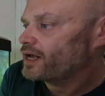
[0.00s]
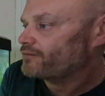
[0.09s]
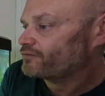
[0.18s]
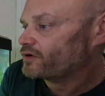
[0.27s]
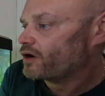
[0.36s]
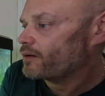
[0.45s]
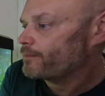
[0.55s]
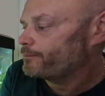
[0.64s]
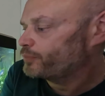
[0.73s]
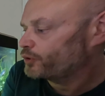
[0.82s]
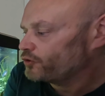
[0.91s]
I've got
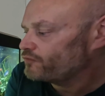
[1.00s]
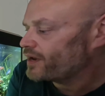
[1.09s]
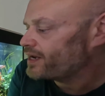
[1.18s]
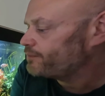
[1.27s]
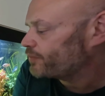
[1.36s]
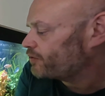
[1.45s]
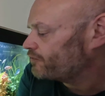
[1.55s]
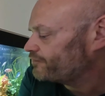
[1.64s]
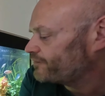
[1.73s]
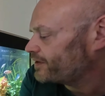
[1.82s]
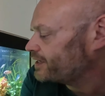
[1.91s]
blue rainbow
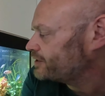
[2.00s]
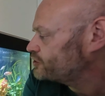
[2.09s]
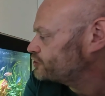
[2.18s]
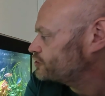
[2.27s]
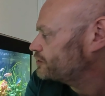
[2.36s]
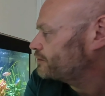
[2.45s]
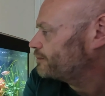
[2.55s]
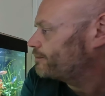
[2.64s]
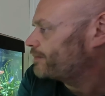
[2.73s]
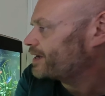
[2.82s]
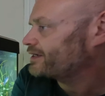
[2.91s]
fish,
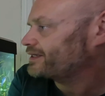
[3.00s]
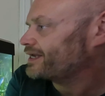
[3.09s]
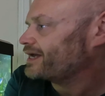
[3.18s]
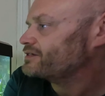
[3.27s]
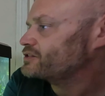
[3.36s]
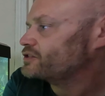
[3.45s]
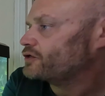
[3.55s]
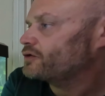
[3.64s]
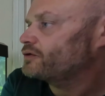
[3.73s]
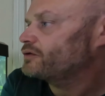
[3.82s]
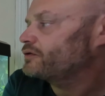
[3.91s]

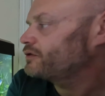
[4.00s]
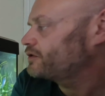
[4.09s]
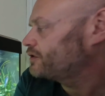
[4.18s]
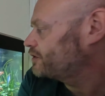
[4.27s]
Madagascan.